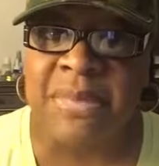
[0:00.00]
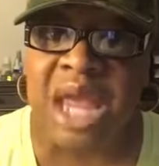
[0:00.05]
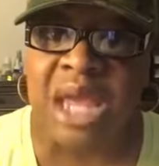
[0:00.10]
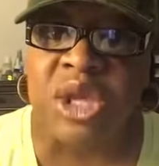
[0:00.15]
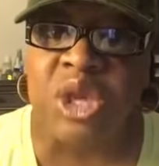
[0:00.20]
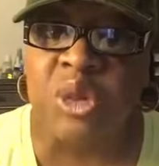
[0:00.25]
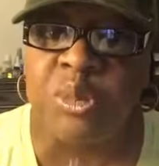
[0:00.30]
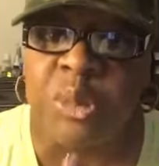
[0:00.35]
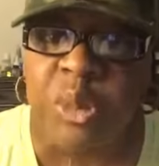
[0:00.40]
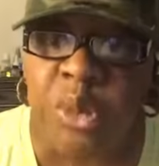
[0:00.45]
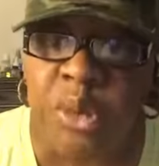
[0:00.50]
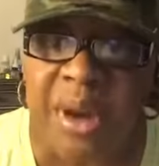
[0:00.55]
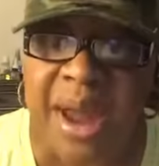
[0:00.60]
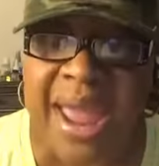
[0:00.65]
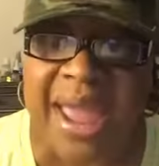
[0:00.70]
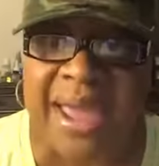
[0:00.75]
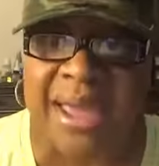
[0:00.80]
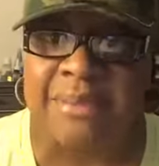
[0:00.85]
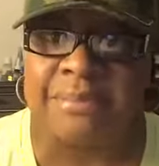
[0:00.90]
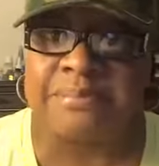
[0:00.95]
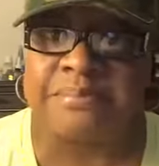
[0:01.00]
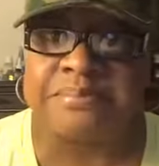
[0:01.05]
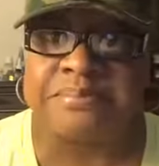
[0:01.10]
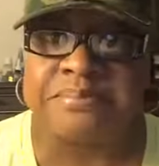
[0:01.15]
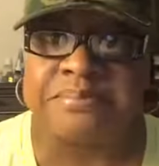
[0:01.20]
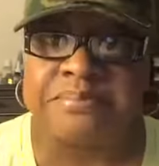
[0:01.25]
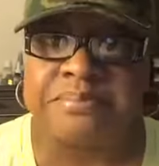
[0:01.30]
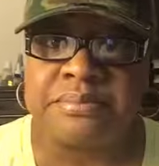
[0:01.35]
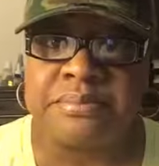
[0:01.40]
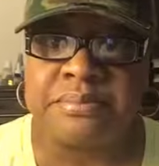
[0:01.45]
You pray.
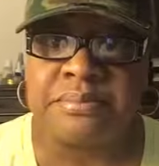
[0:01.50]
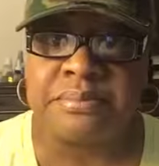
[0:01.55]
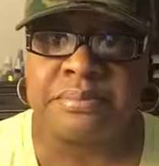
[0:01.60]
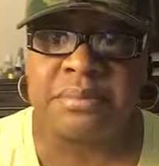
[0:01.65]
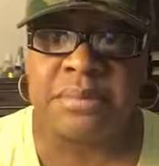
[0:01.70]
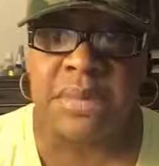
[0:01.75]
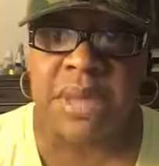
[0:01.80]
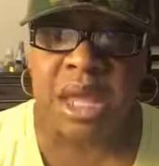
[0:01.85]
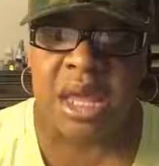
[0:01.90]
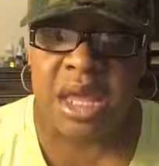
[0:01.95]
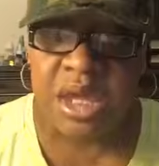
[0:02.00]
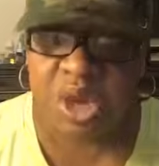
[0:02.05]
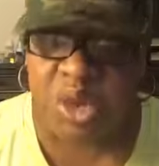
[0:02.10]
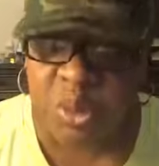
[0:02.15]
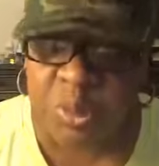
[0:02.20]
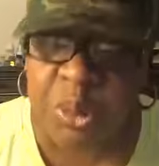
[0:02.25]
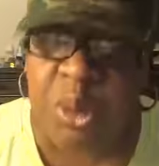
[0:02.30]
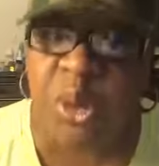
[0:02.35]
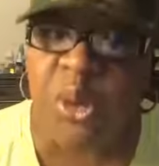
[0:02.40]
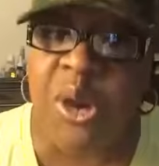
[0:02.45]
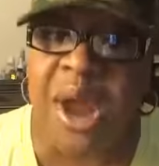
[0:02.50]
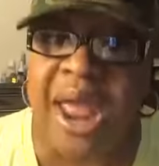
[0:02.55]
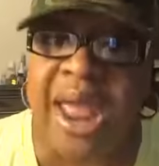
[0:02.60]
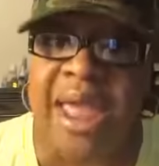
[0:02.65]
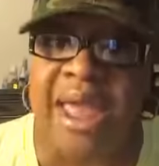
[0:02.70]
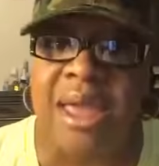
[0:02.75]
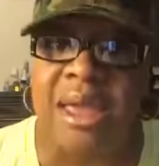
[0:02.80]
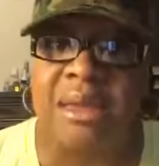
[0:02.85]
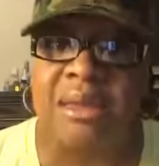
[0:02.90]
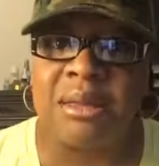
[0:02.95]
You
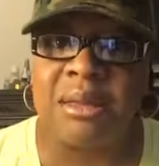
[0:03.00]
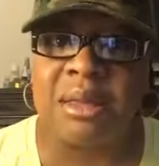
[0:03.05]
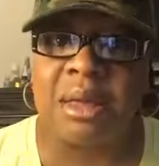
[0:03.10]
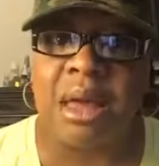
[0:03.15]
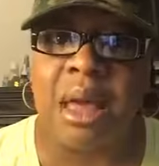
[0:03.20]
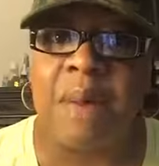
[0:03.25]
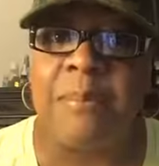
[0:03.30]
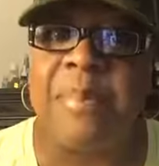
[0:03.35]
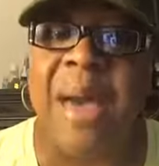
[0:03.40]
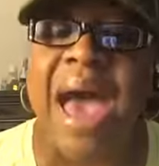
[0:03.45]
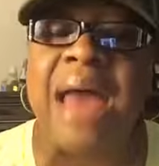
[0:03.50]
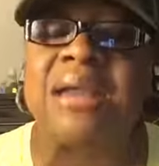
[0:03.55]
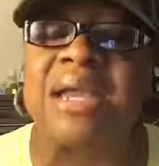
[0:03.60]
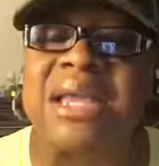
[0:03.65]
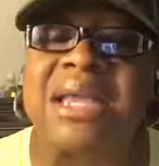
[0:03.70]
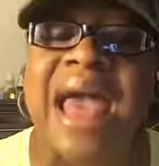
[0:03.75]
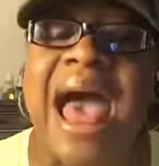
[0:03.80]
pray about it.